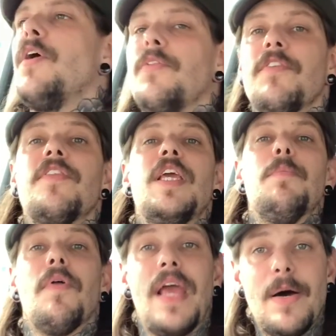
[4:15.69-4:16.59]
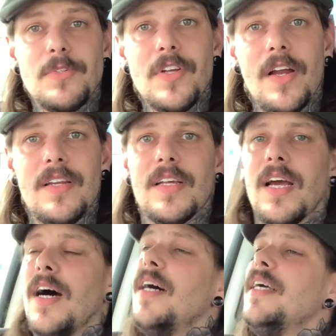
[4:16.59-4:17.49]
the theme on the outside of the
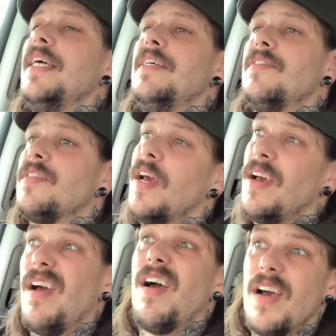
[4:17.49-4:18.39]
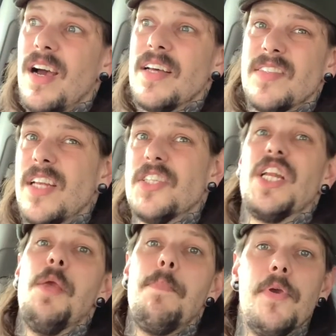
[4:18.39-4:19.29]
car is
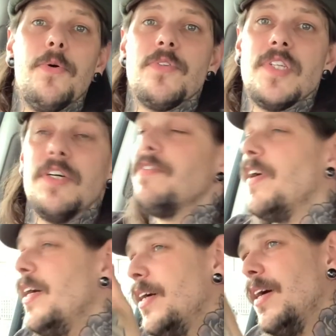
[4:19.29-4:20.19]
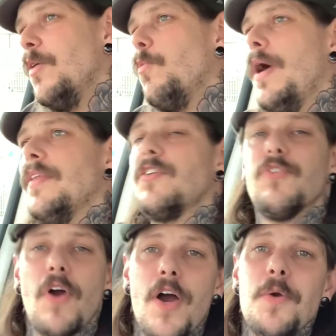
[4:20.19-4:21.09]
essentially pure silver with
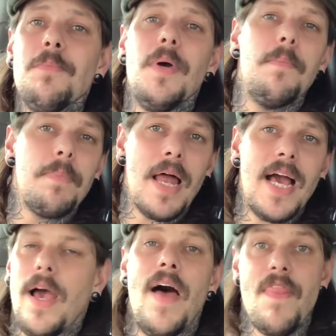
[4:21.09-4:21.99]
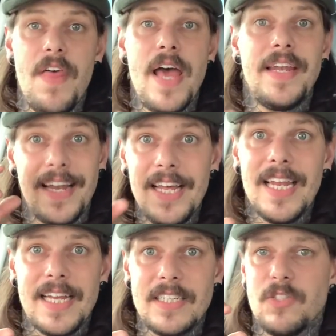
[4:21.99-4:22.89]
chrome, black, and then a little
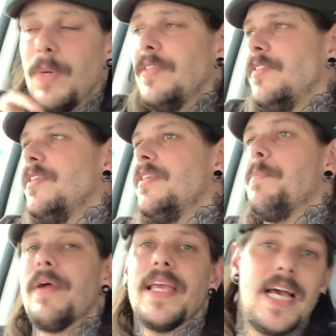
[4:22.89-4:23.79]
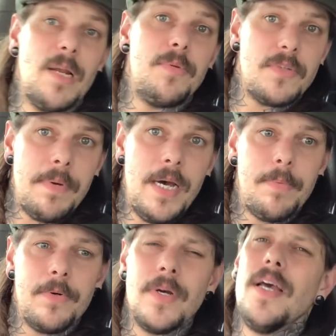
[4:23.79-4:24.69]
added twist, the brake calipers are
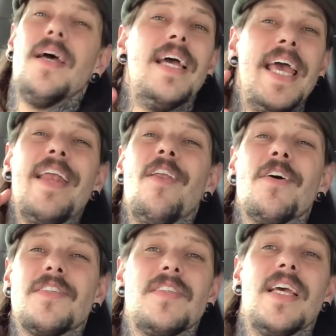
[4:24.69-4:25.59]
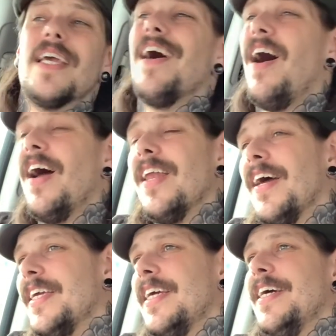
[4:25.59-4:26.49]
purple. It looks sick. I
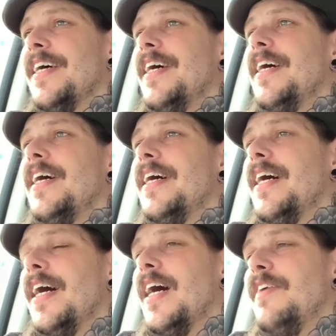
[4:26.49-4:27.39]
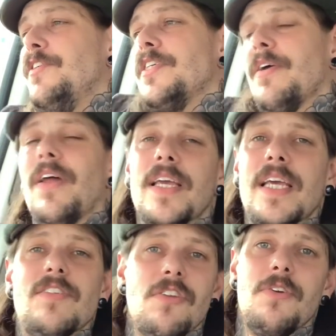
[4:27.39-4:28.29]
like it. If you don't like it,
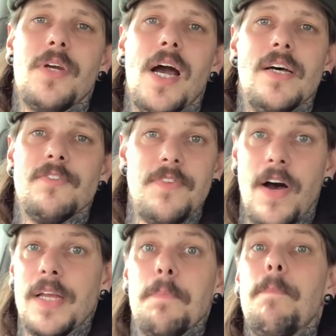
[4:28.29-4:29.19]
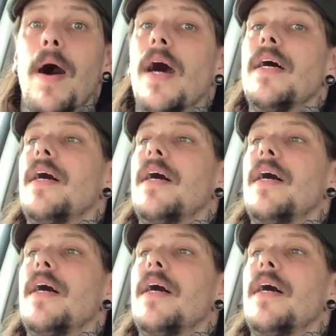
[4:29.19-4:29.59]
it's not your car, it's fine. But